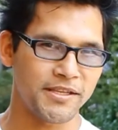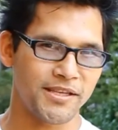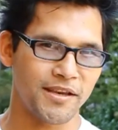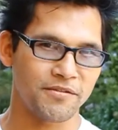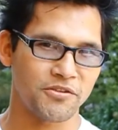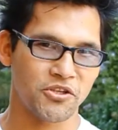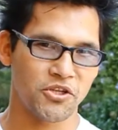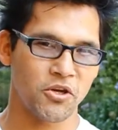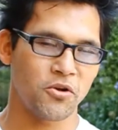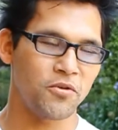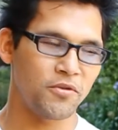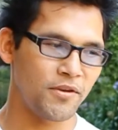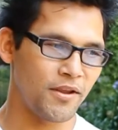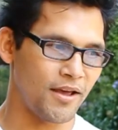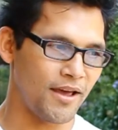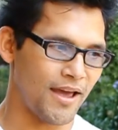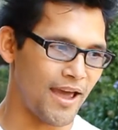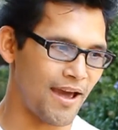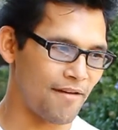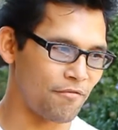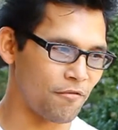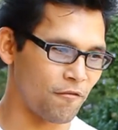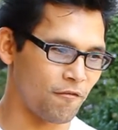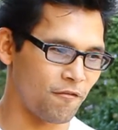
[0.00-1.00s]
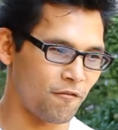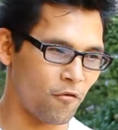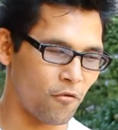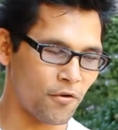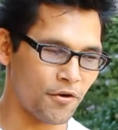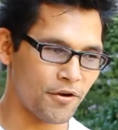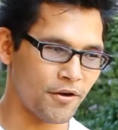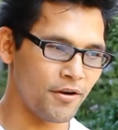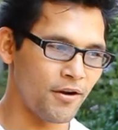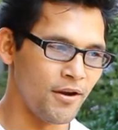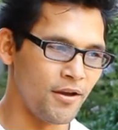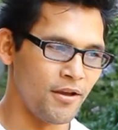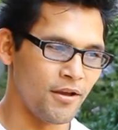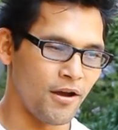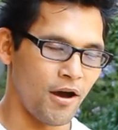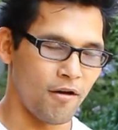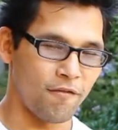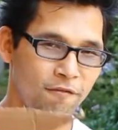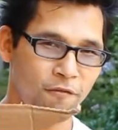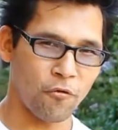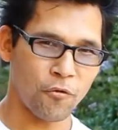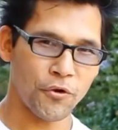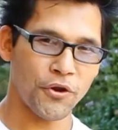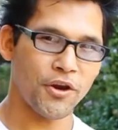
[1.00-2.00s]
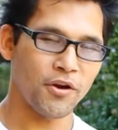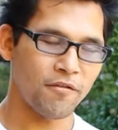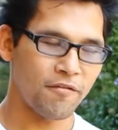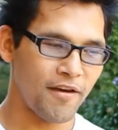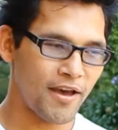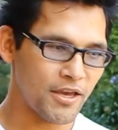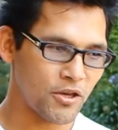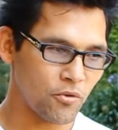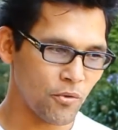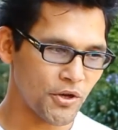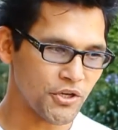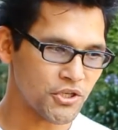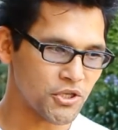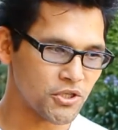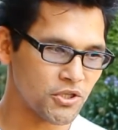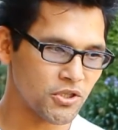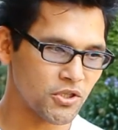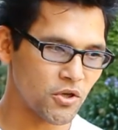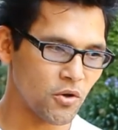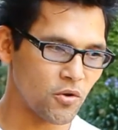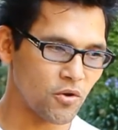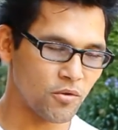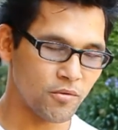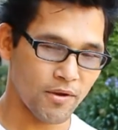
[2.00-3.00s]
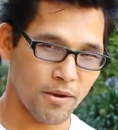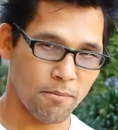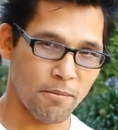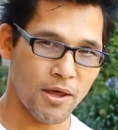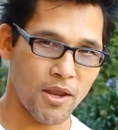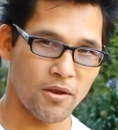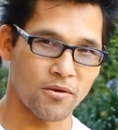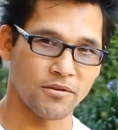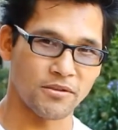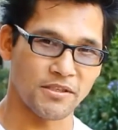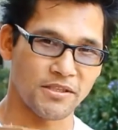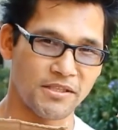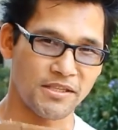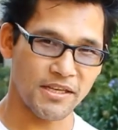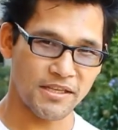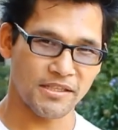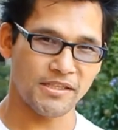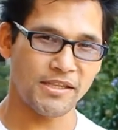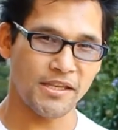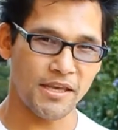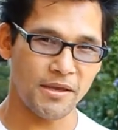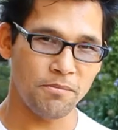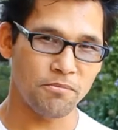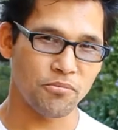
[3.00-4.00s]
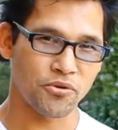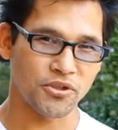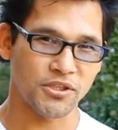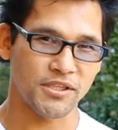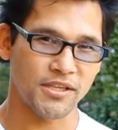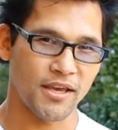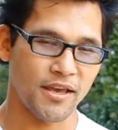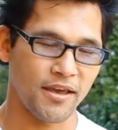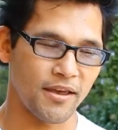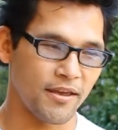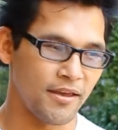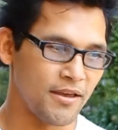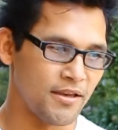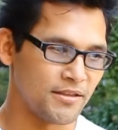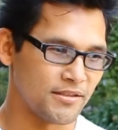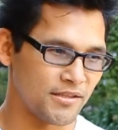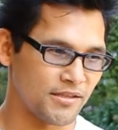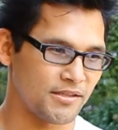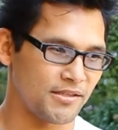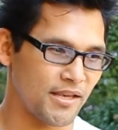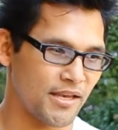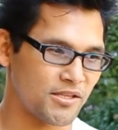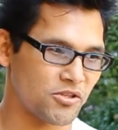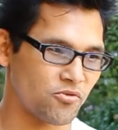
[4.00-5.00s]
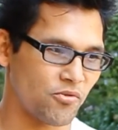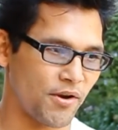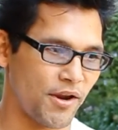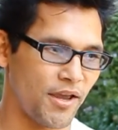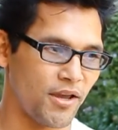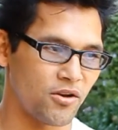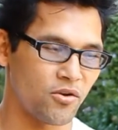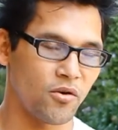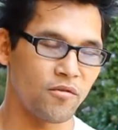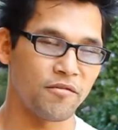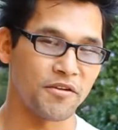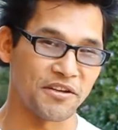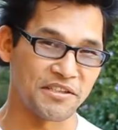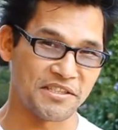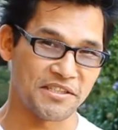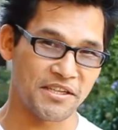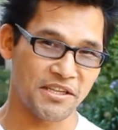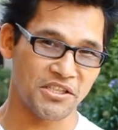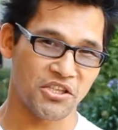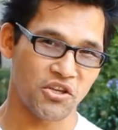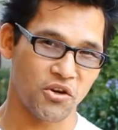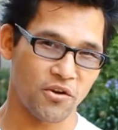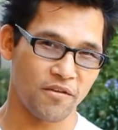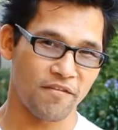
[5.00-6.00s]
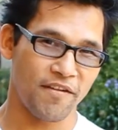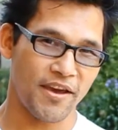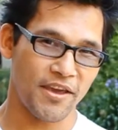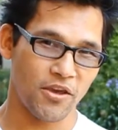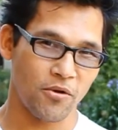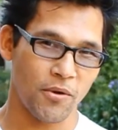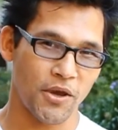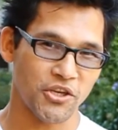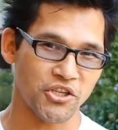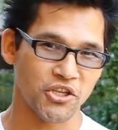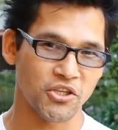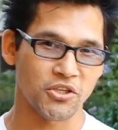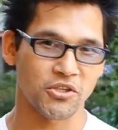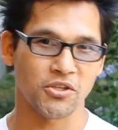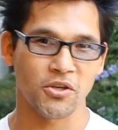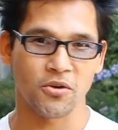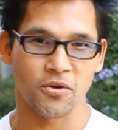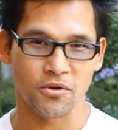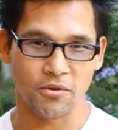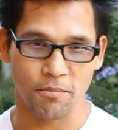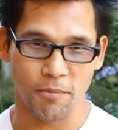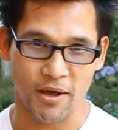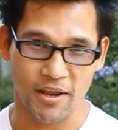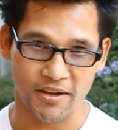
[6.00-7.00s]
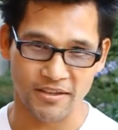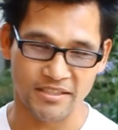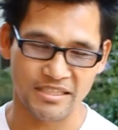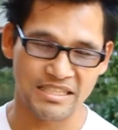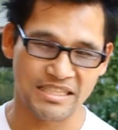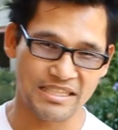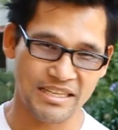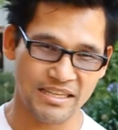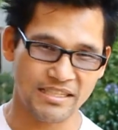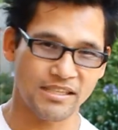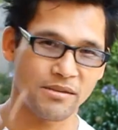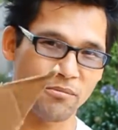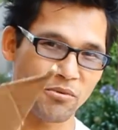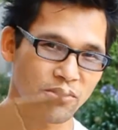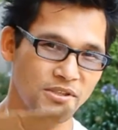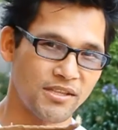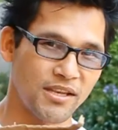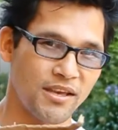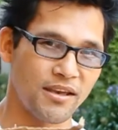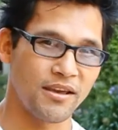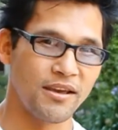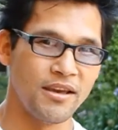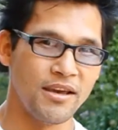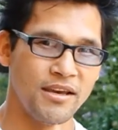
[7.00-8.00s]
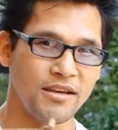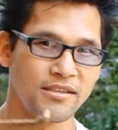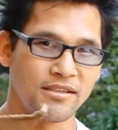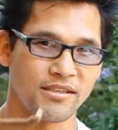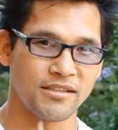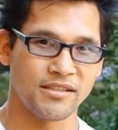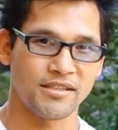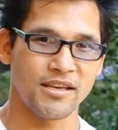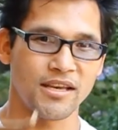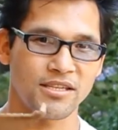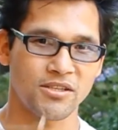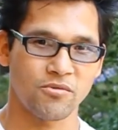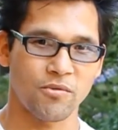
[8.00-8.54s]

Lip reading: have shown that after a 4-year evaluation showed about a 60% success rate, and over a 6-year evaluation showed about a 60% success